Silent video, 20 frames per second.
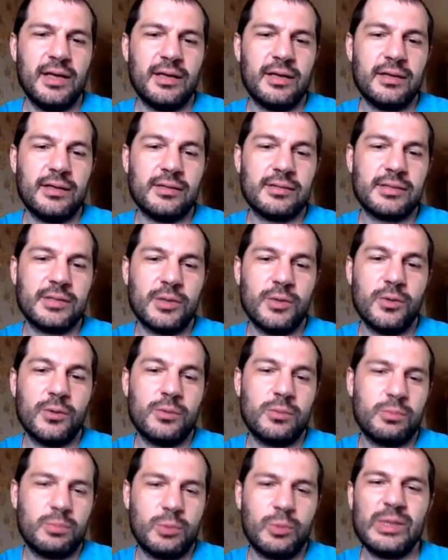So
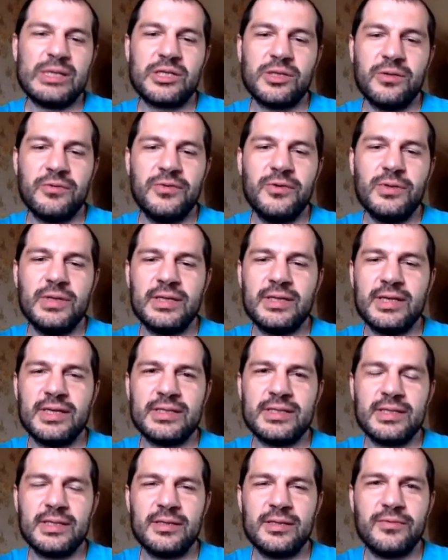question of unit
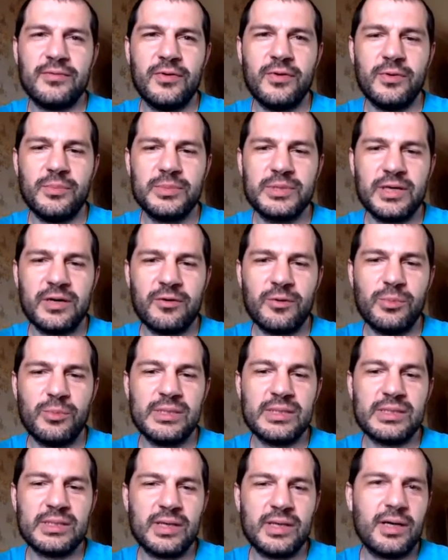testing for
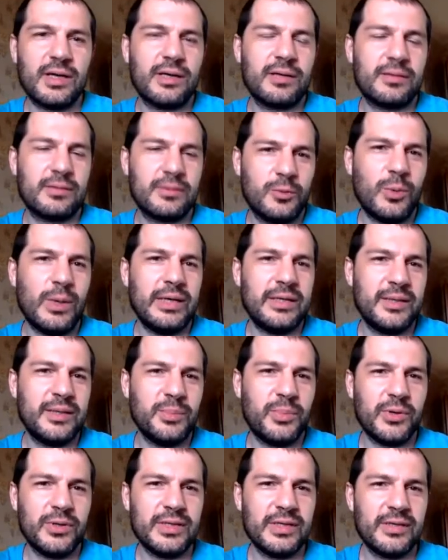observables are quite
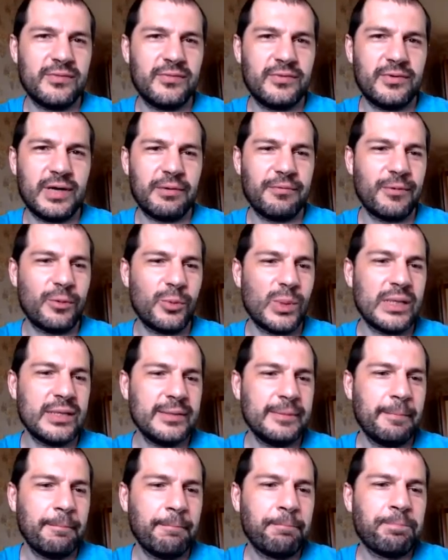important for everyone.
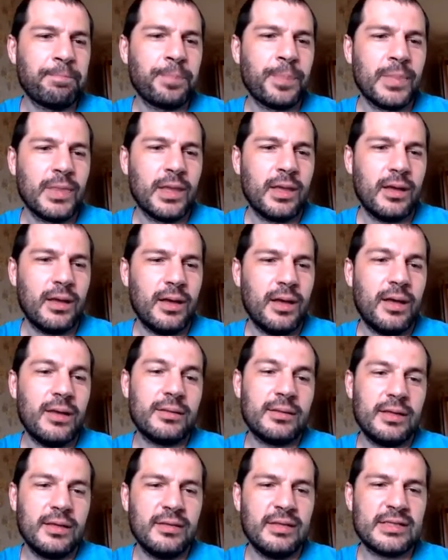
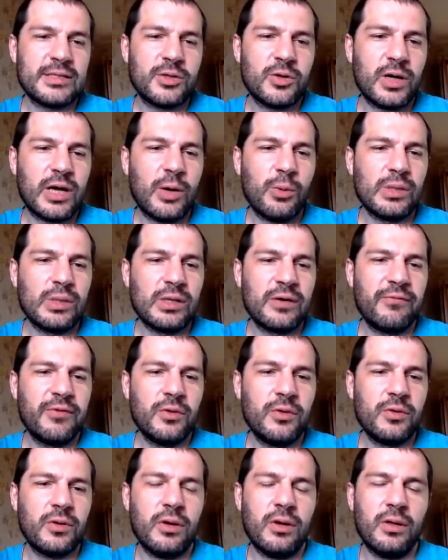And in this talk, I will
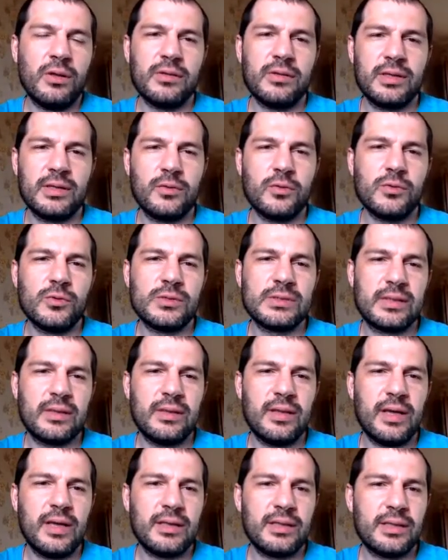review all the tools
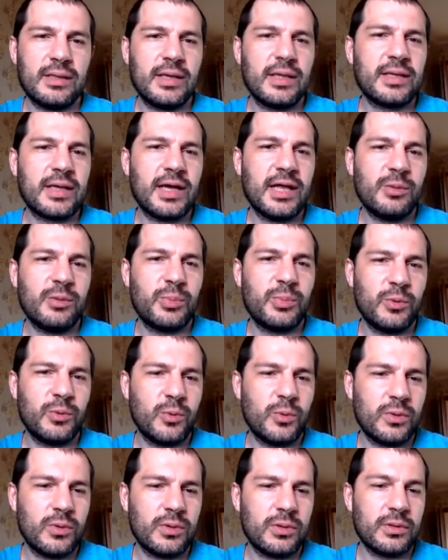that can help
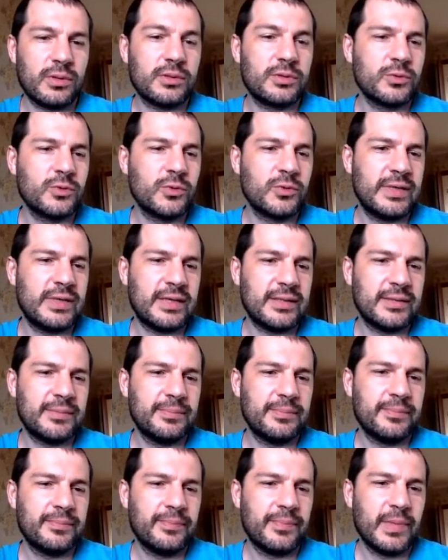you to do that.
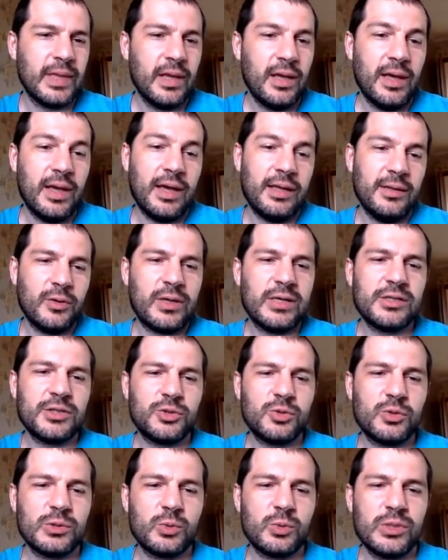And you can
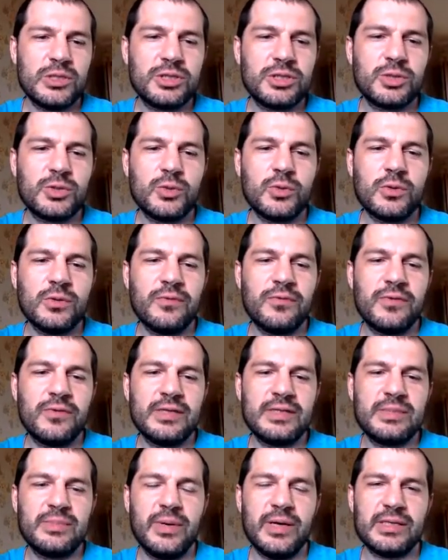choose which tool
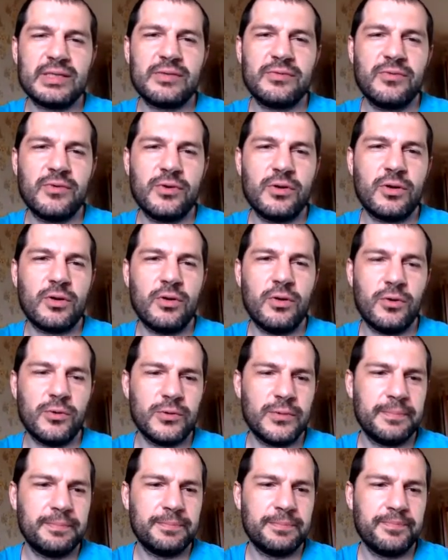fits best for your code.
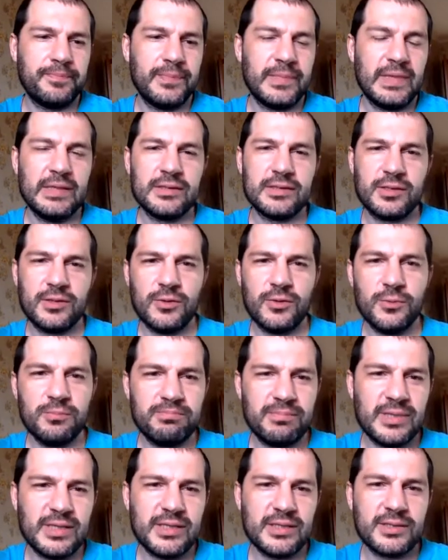So
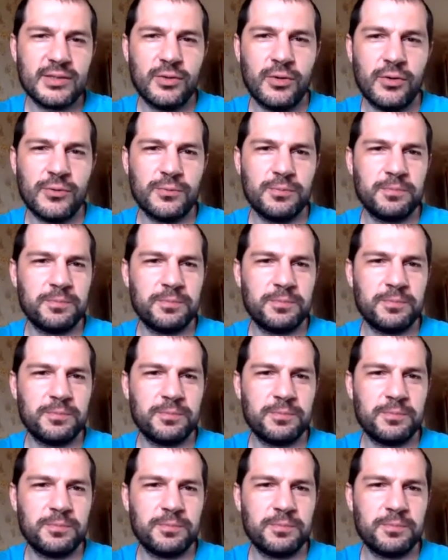let's go.